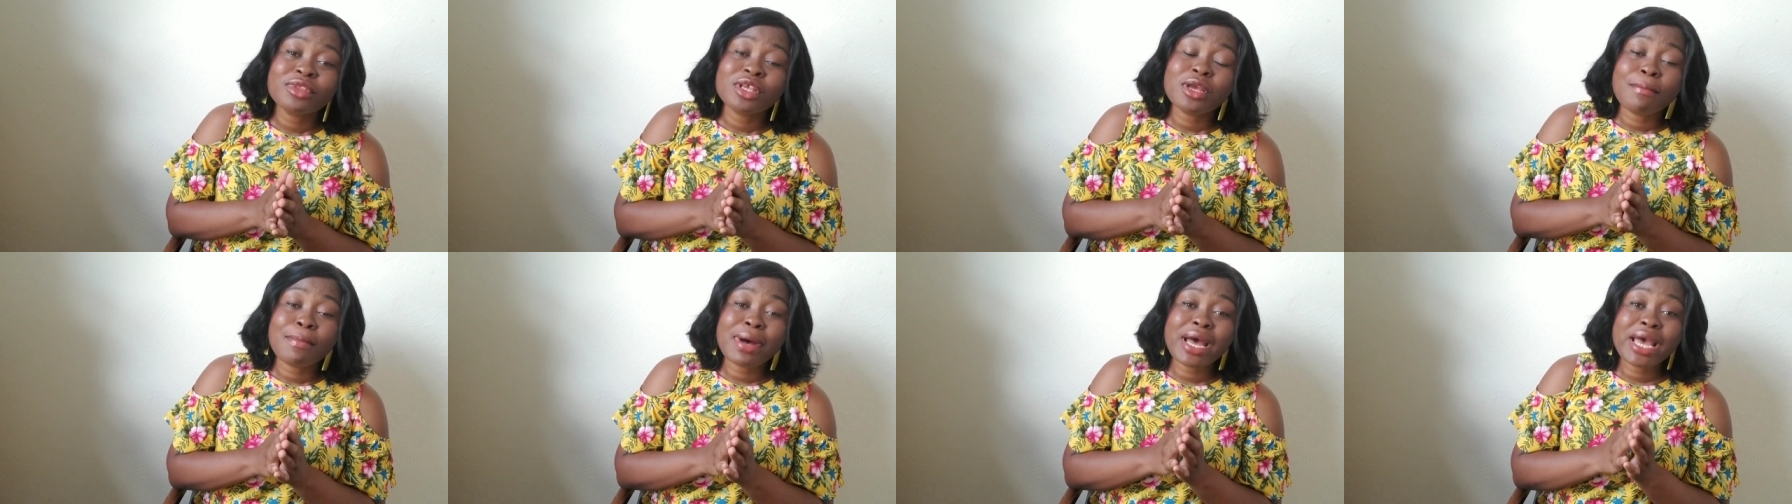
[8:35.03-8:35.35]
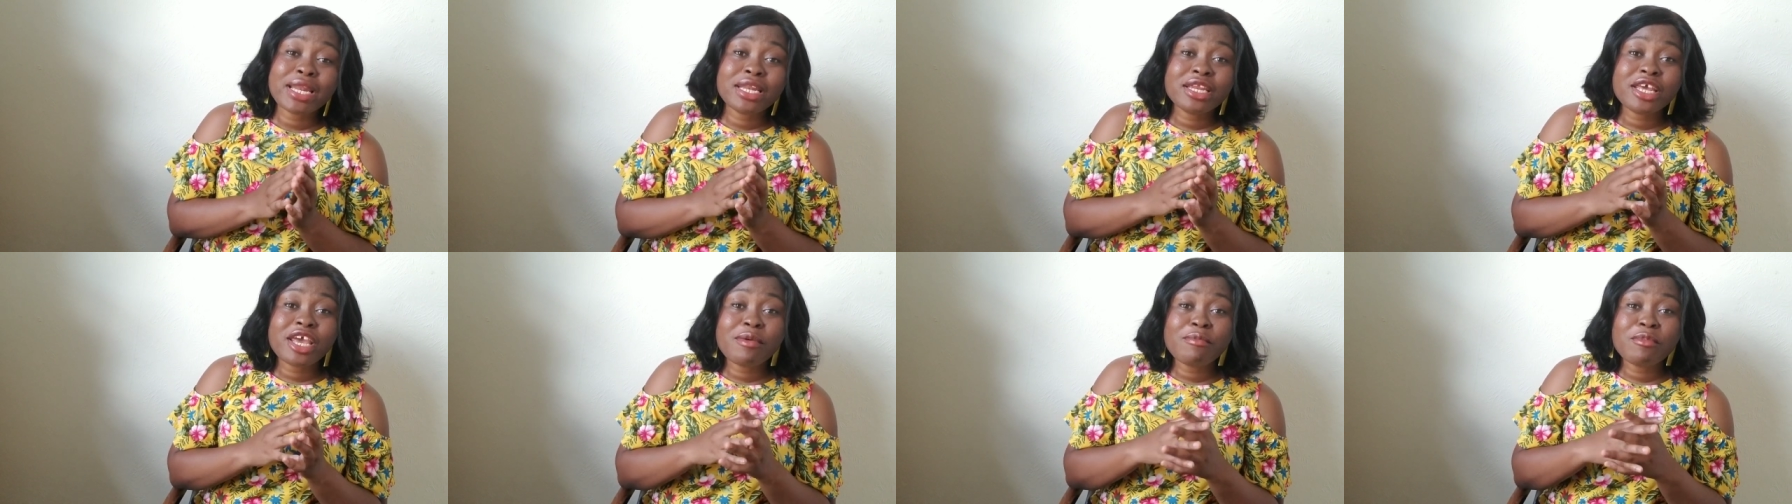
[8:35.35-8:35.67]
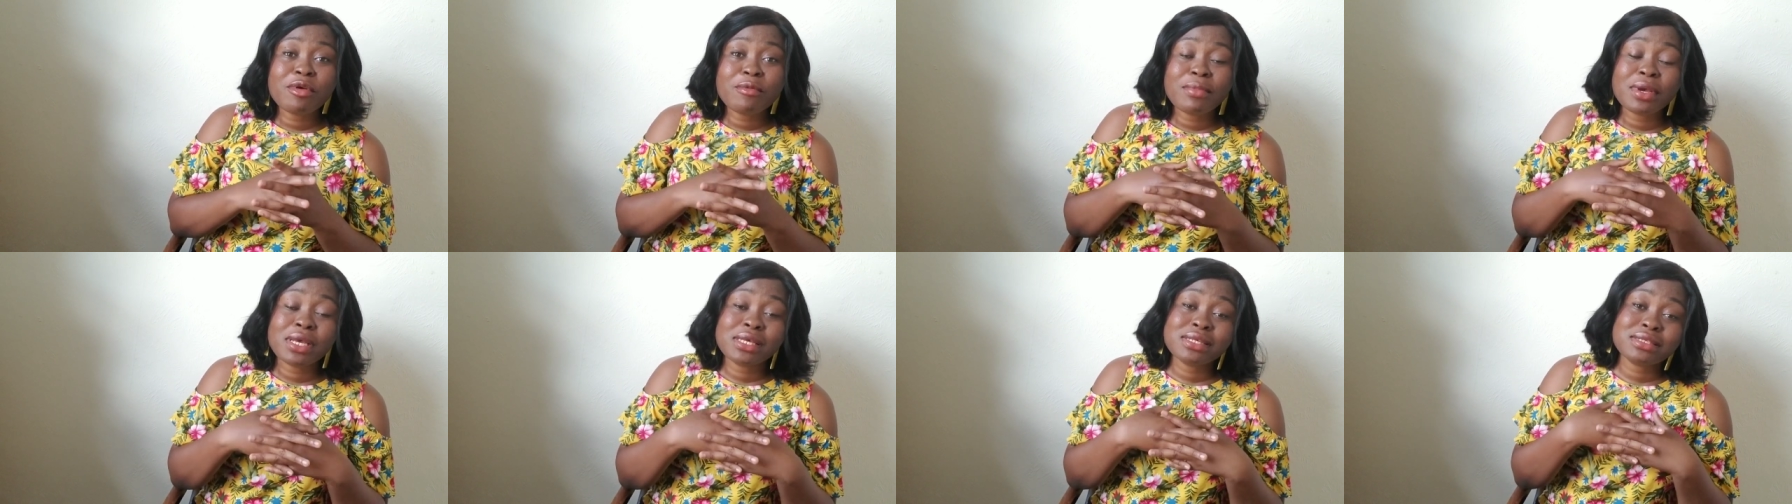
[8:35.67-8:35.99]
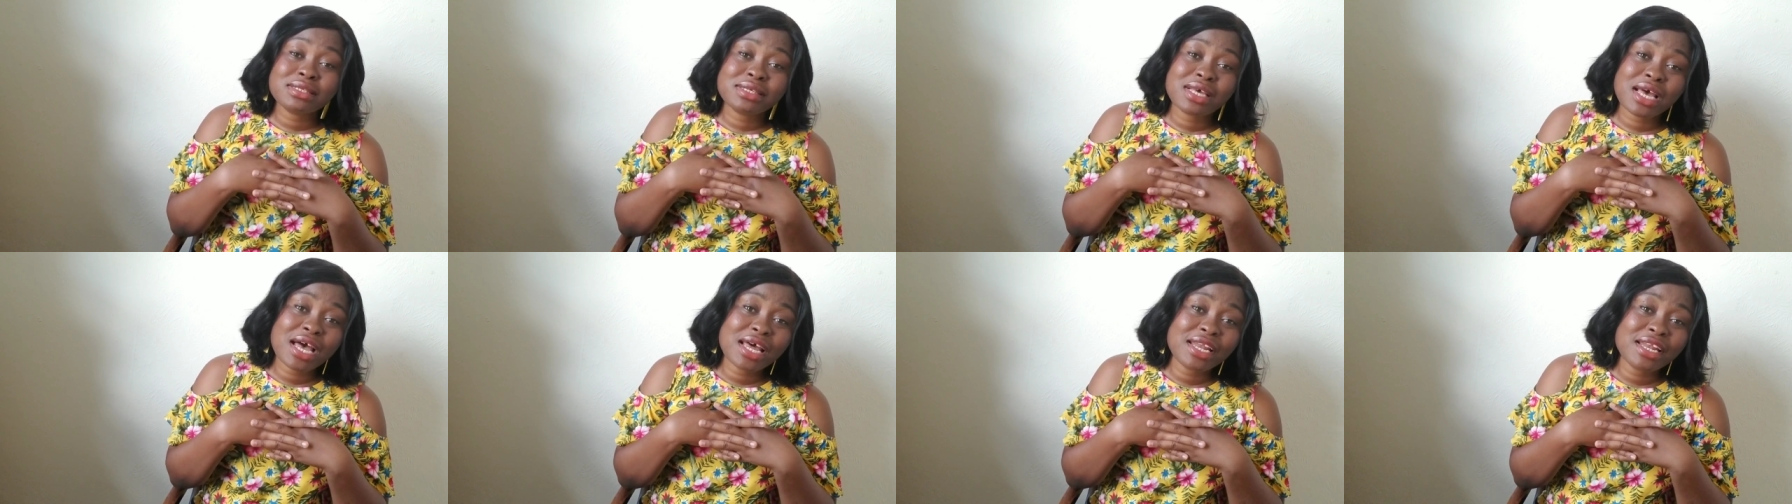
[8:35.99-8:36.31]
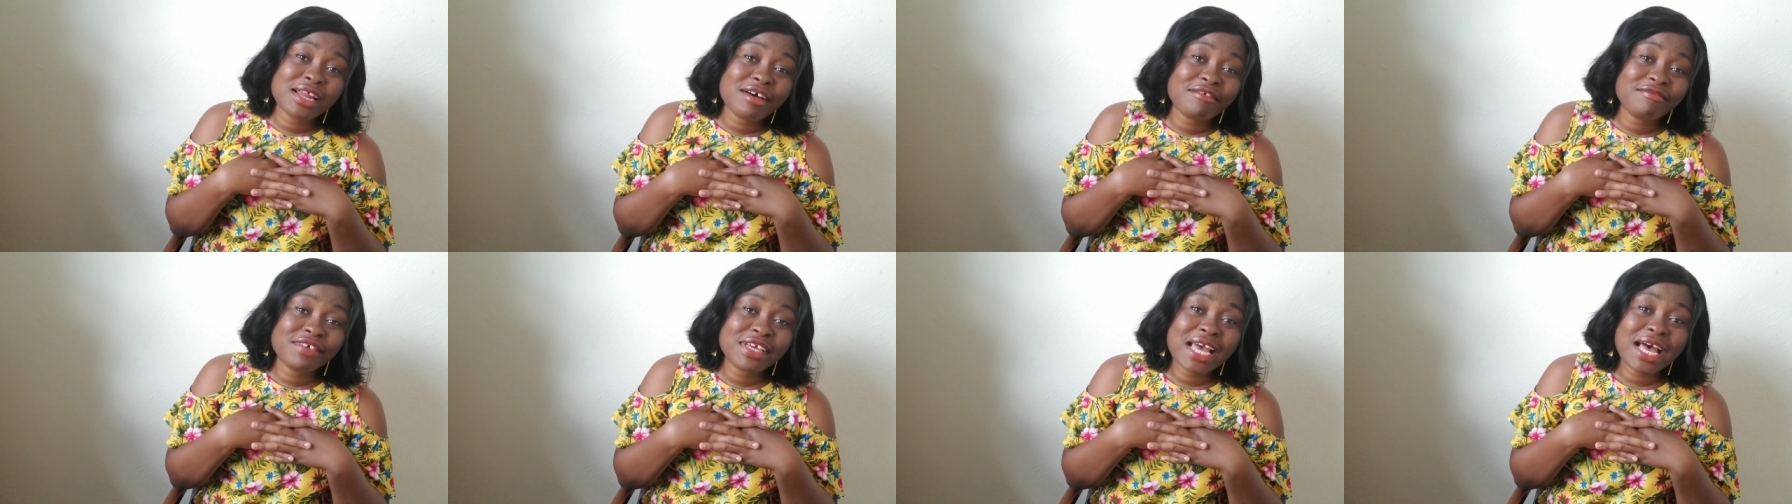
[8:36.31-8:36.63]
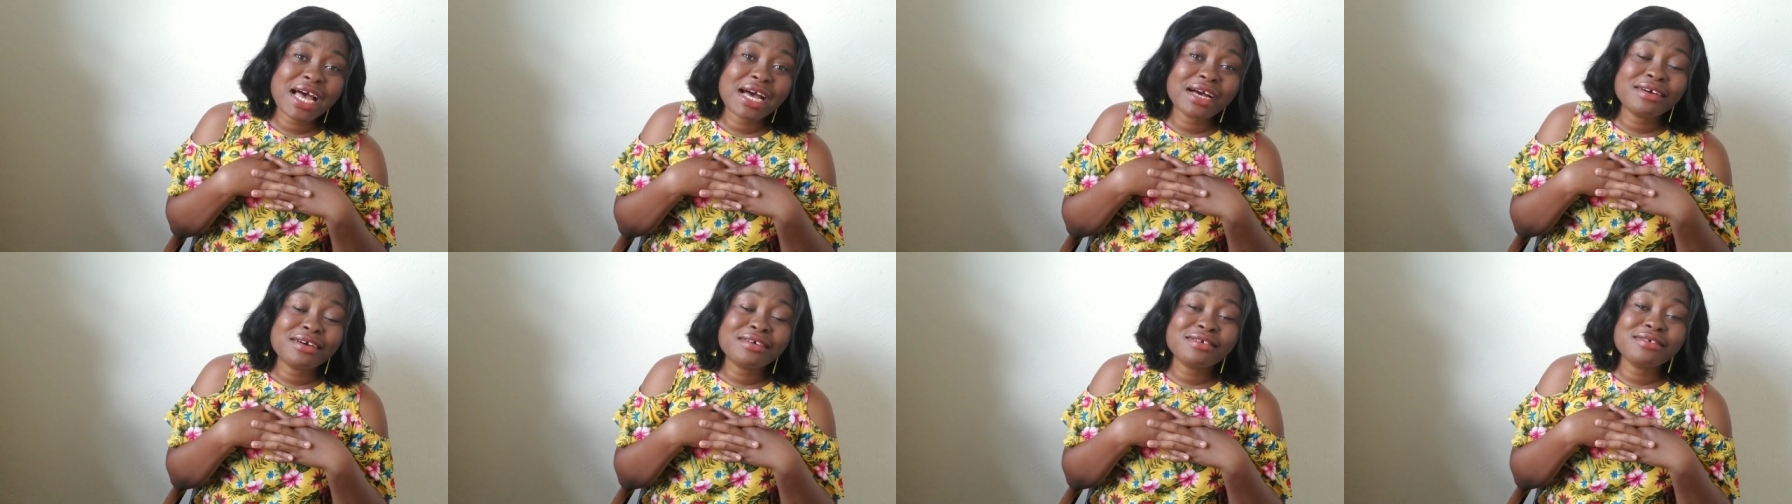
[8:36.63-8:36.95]
My name remains GhanaVi
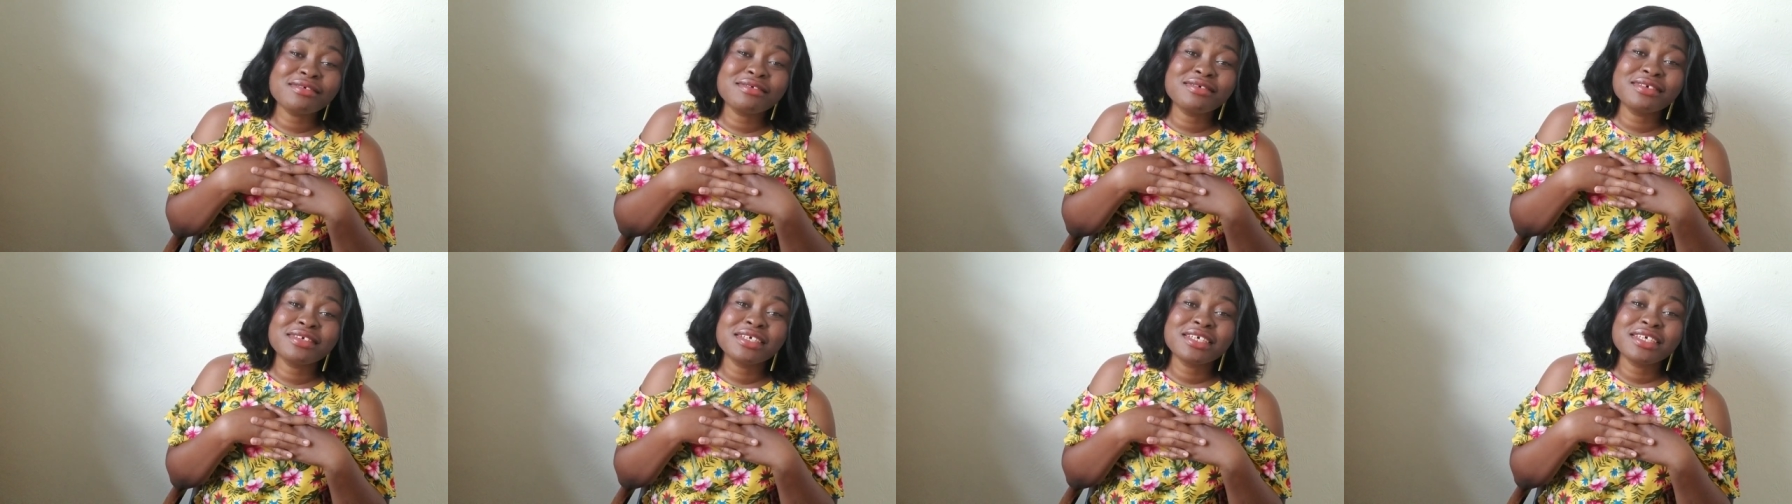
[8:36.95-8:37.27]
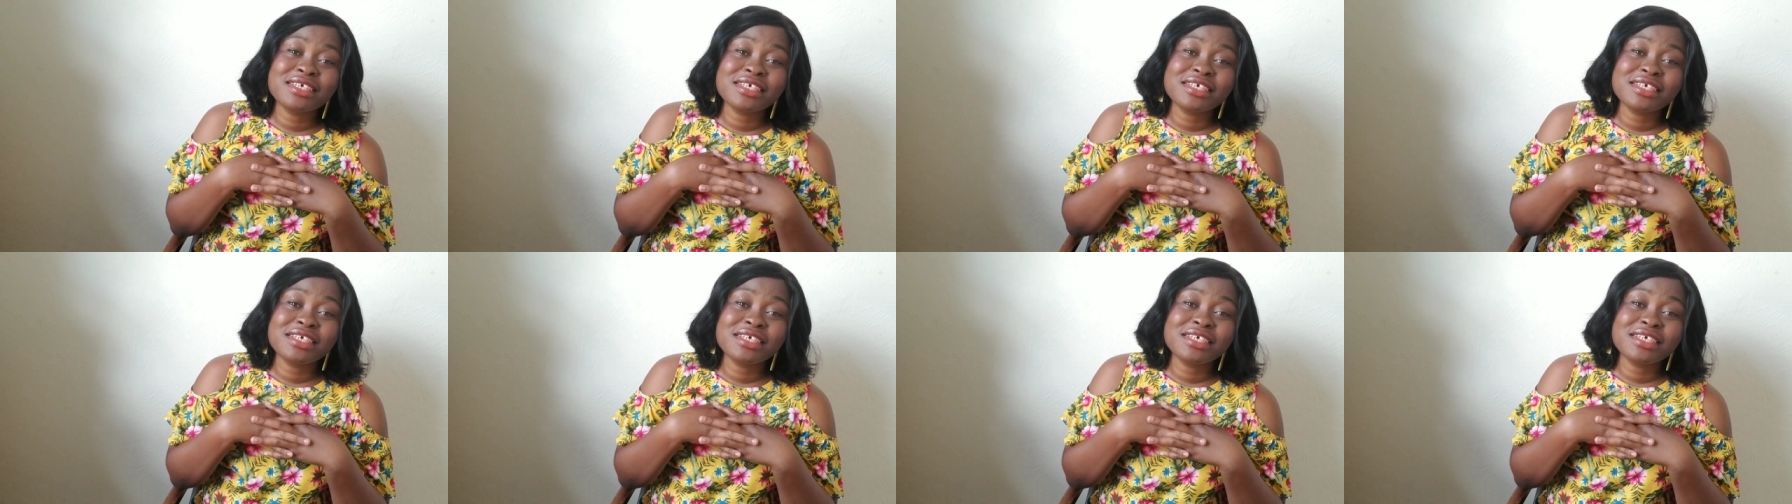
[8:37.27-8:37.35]
Aku.